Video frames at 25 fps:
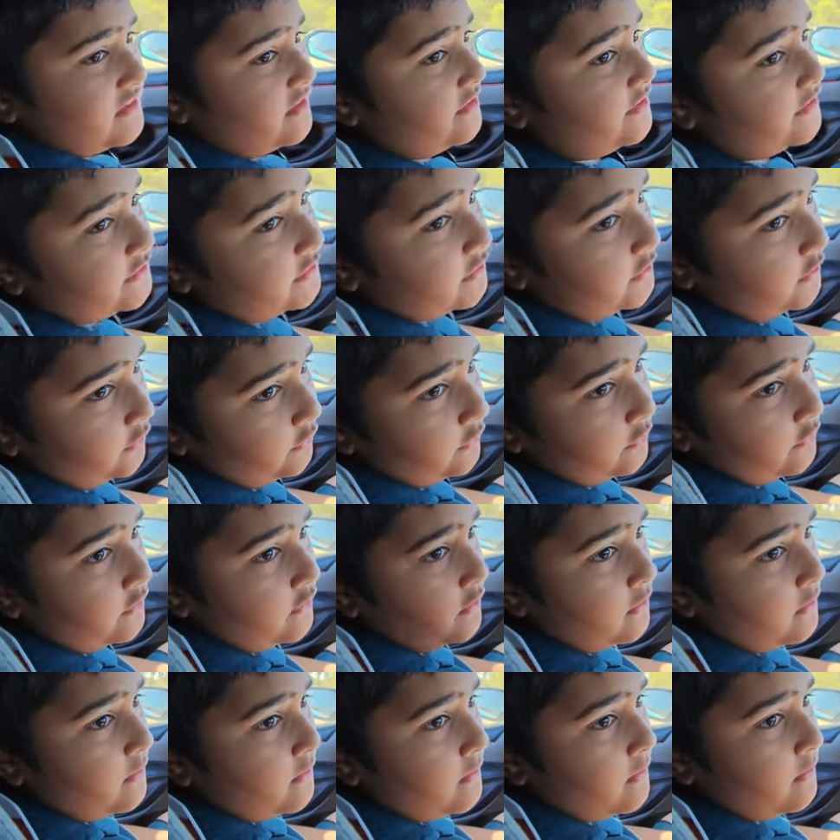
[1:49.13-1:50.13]
of the two.
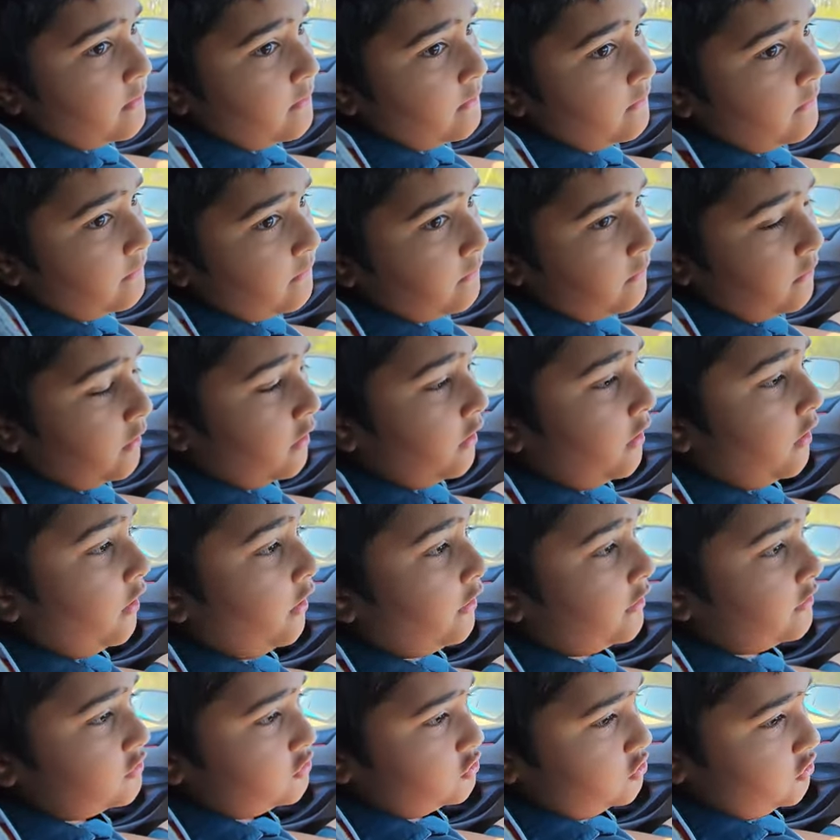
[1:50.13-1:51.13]
Oak trees.
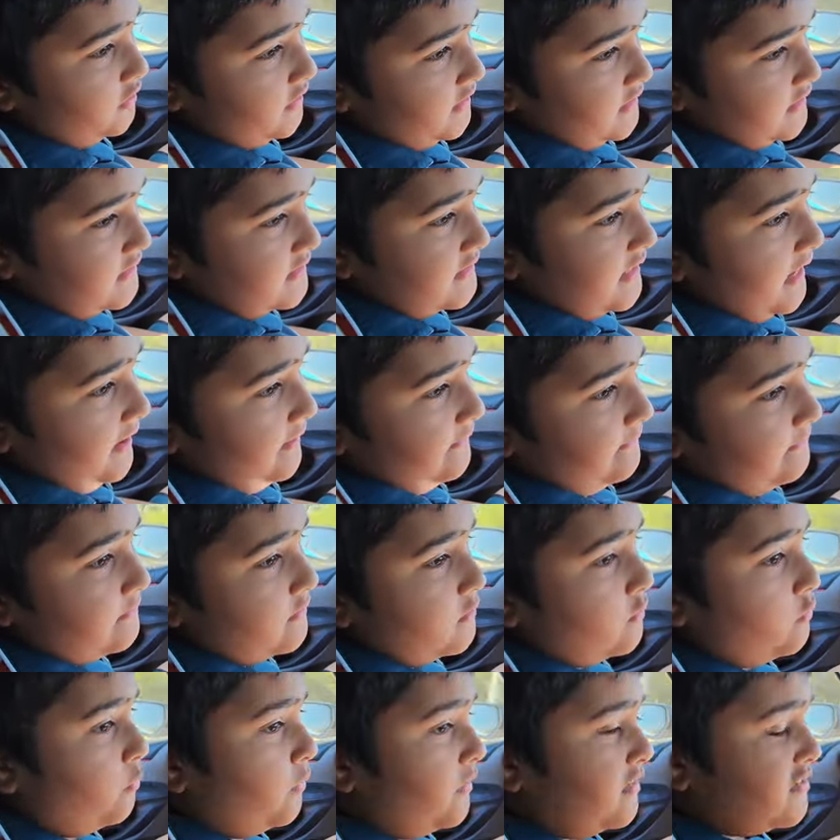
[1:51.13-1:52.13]
Oak trees, yeah.
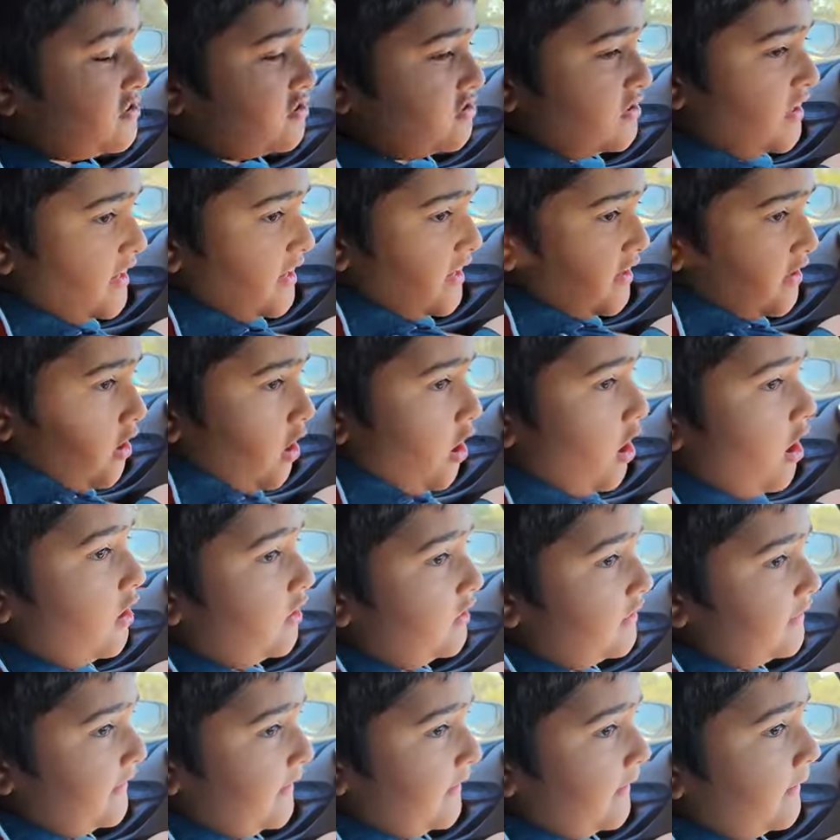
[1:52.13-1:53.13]
One shed
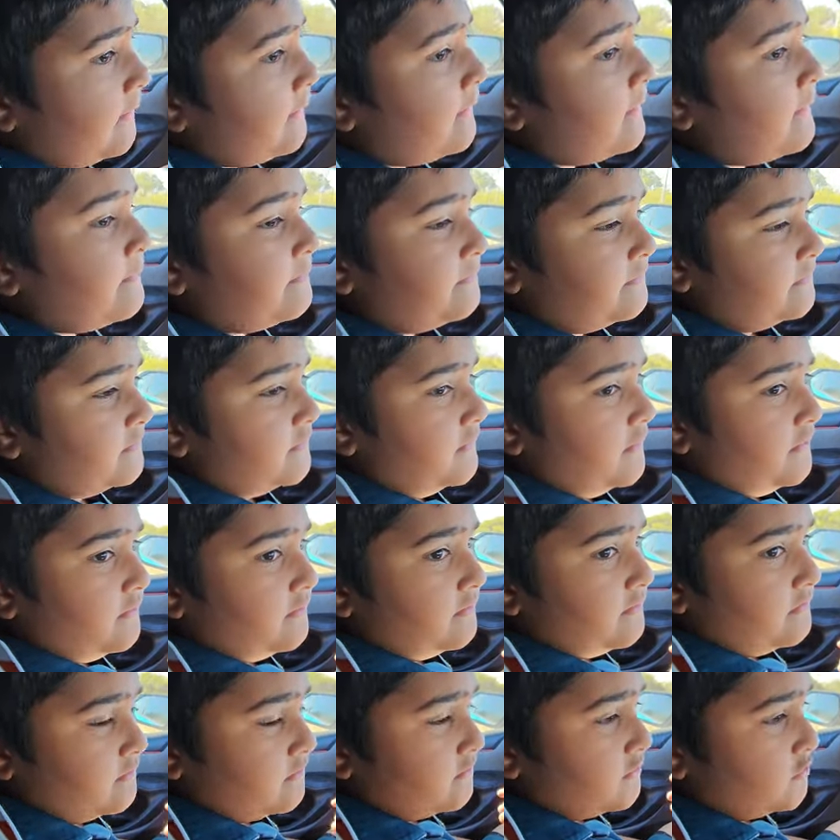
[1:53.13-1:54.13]
earlier. Two months
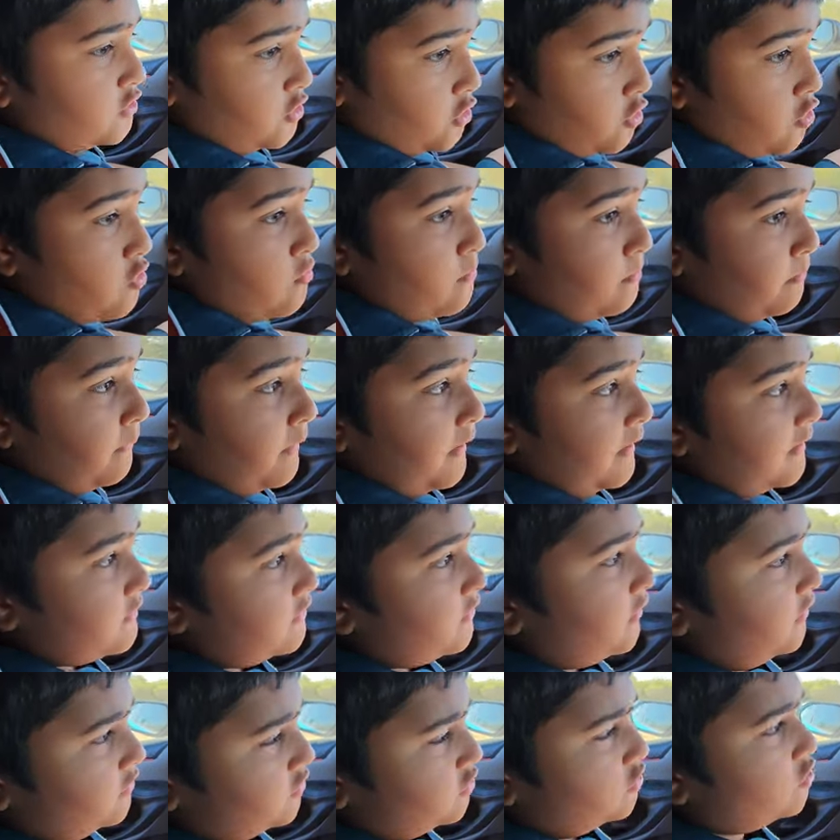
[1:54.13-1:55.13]
earlier. Two, two weeks
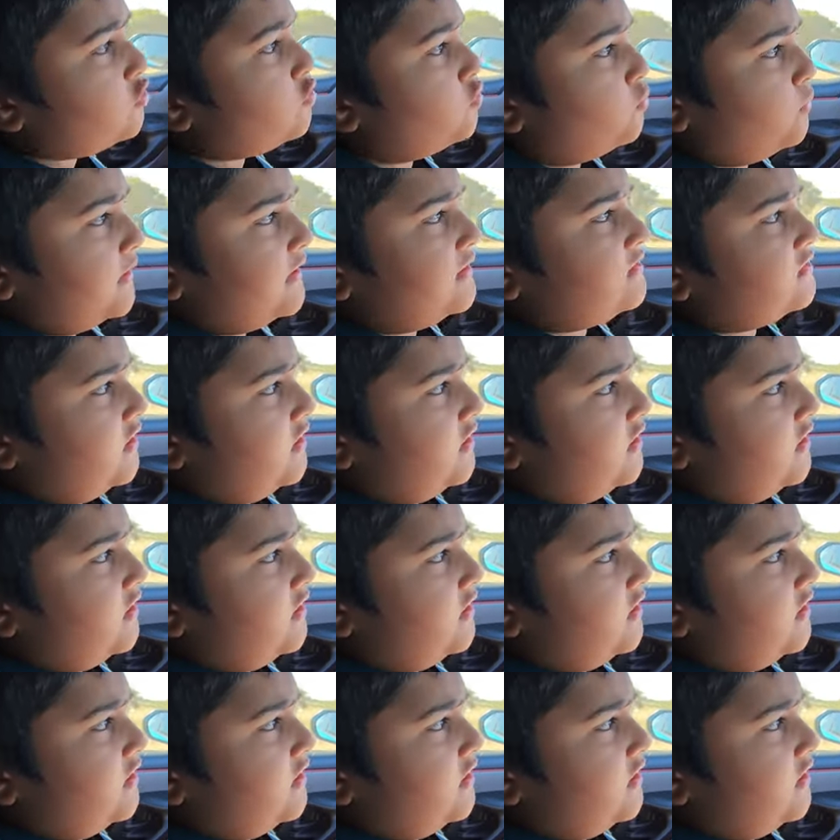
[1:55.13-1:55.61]
earlier. No, two weeks